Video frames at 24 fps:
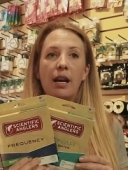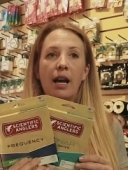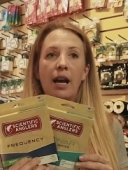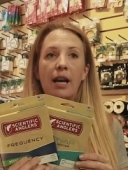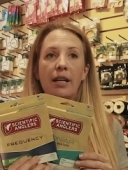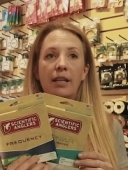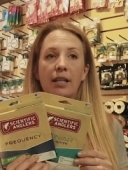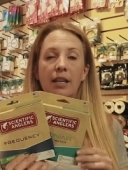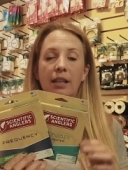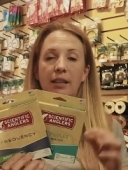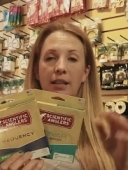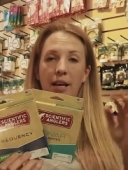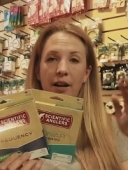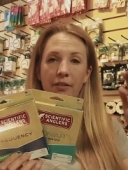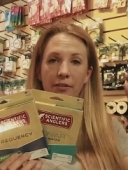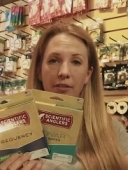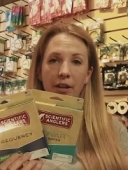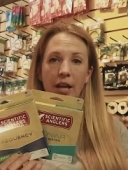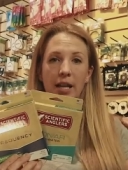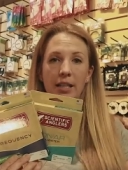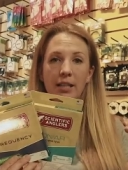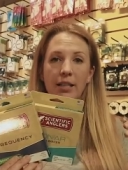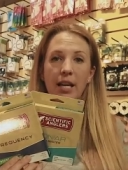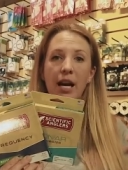and get that
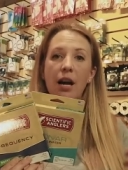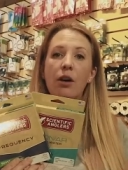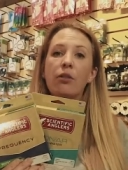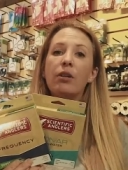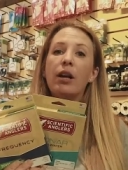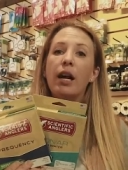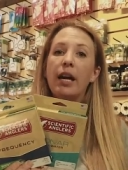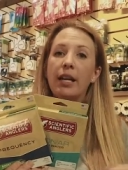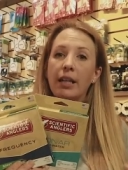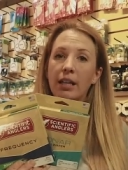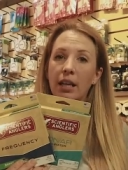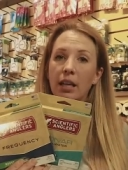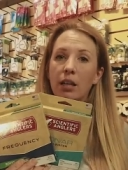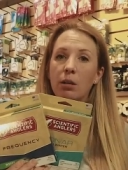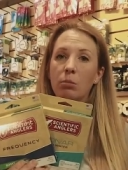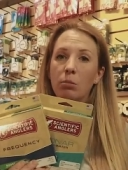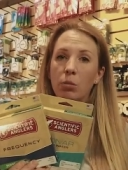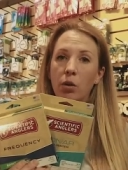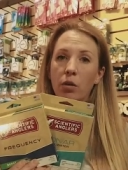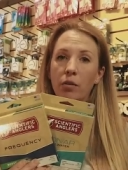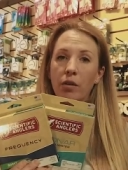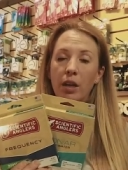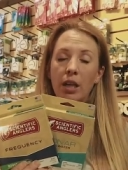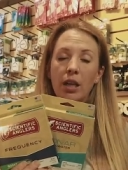fly down and get it
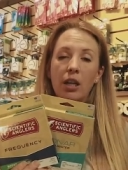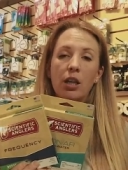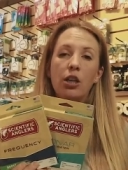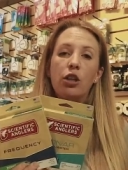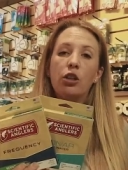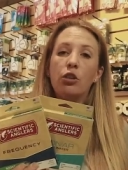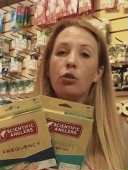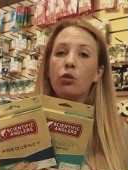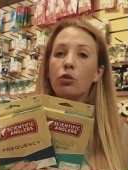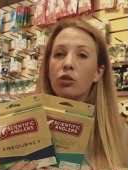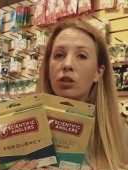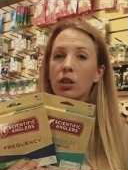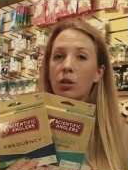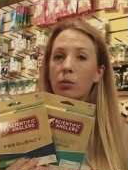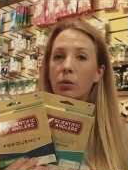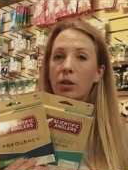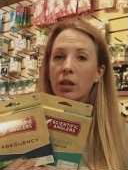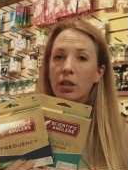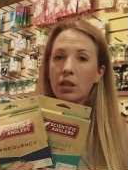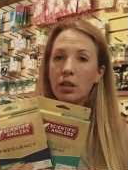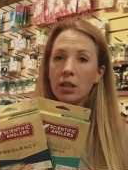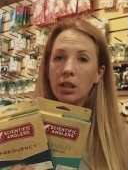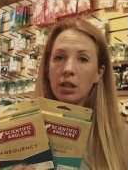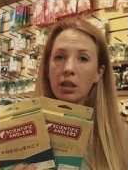moving. Usually
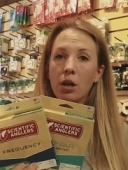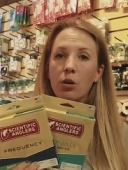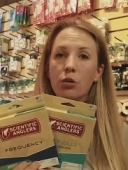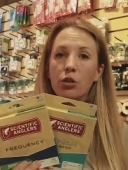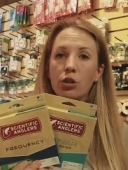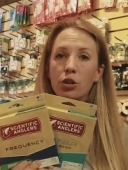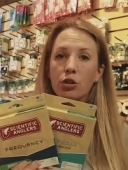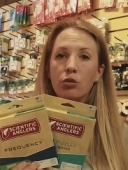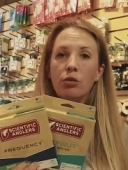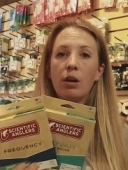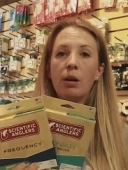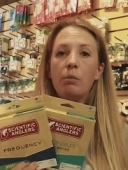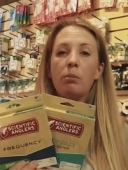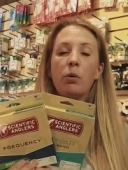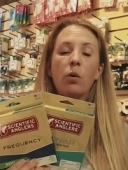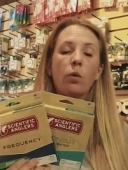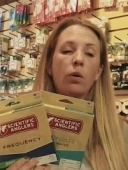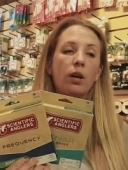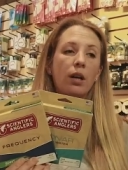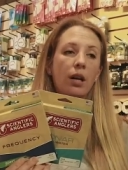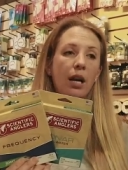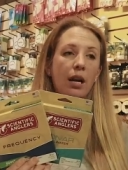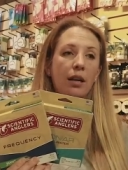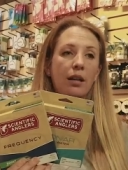with a slow strip
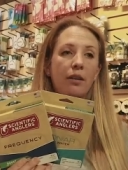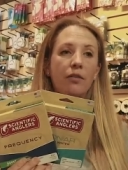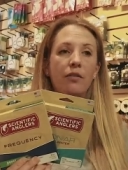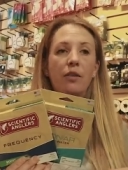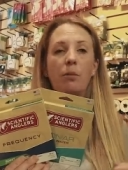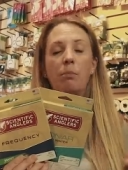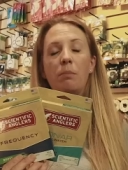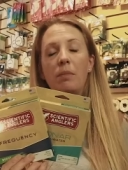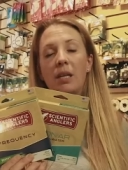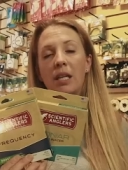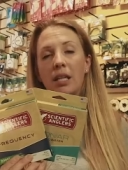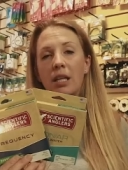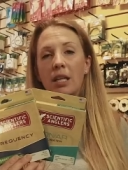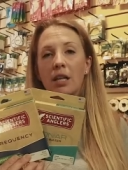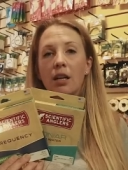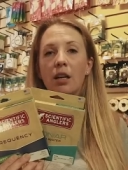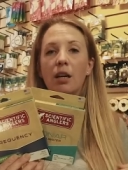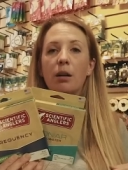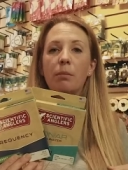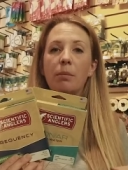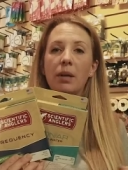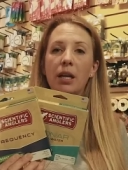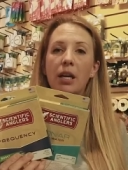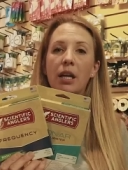or kind of a
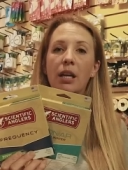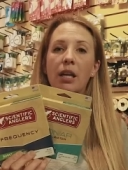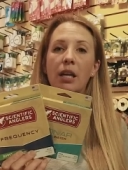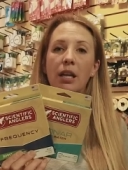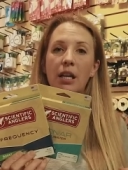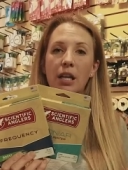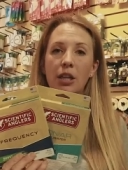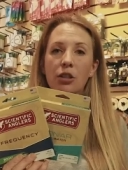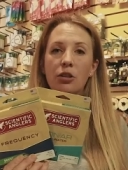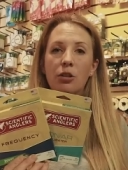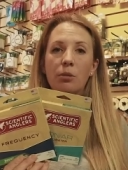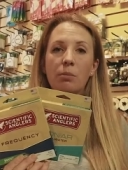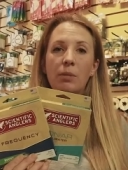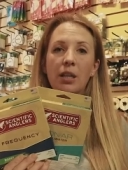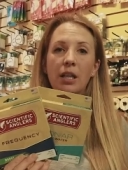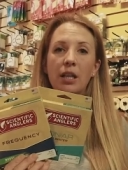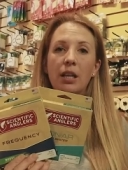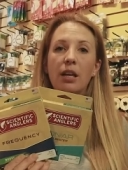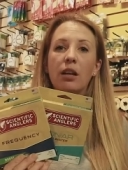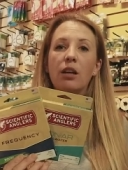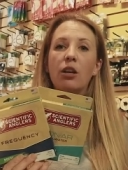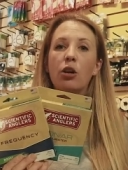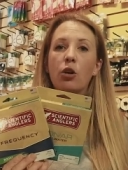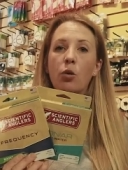medium,
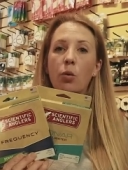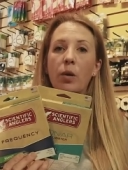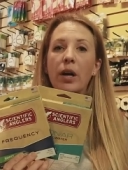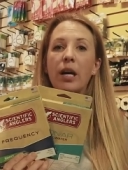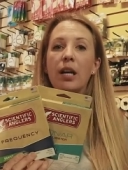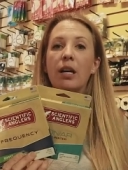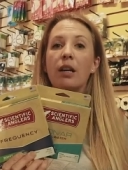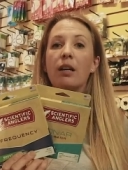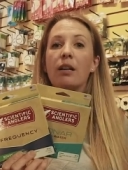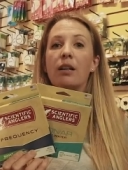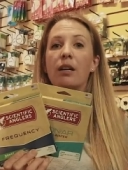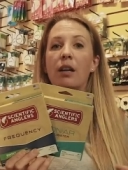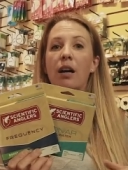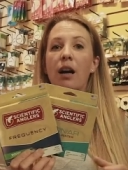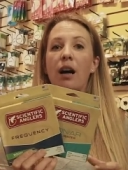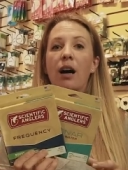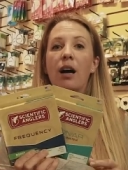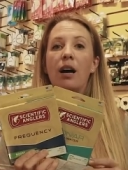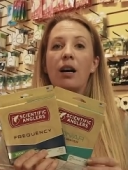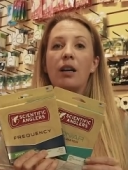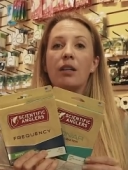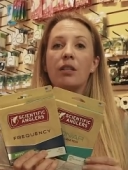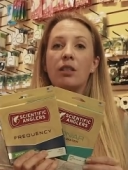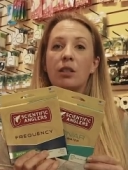intermediate, quick,
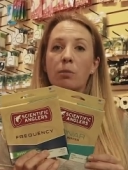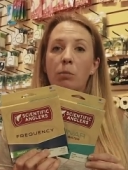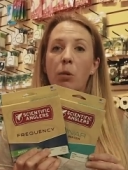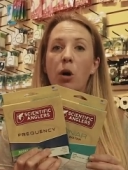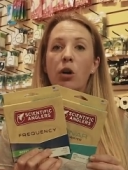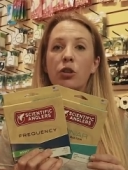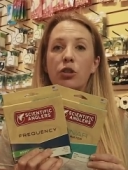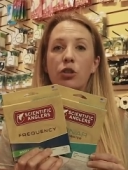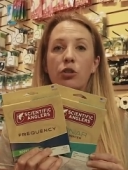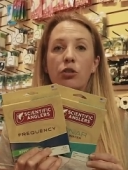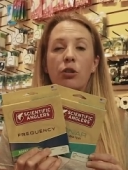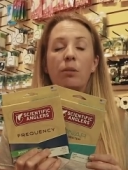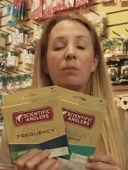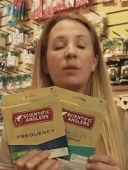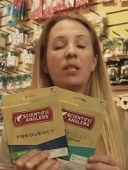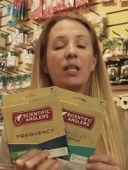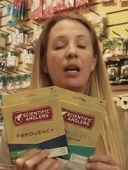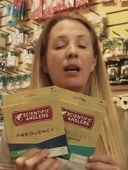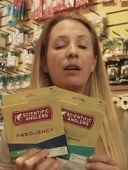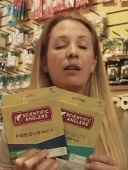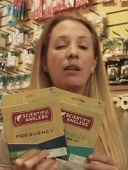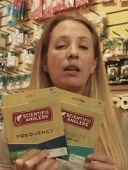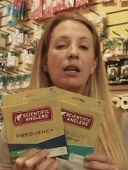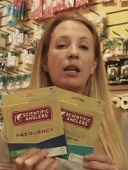uh, small strip
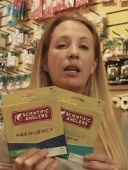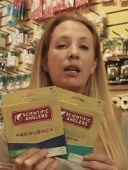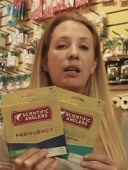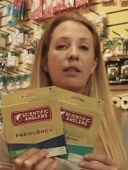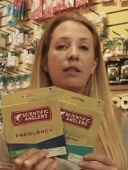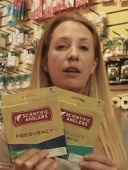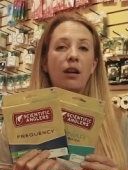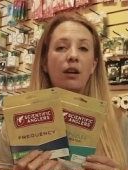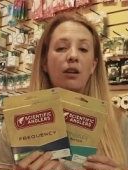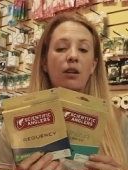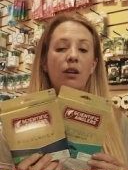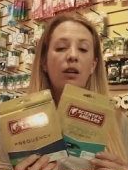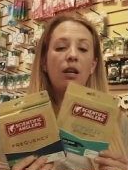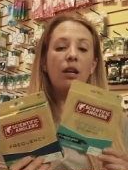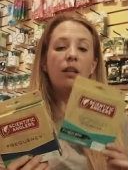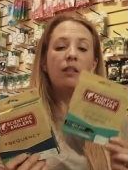set there.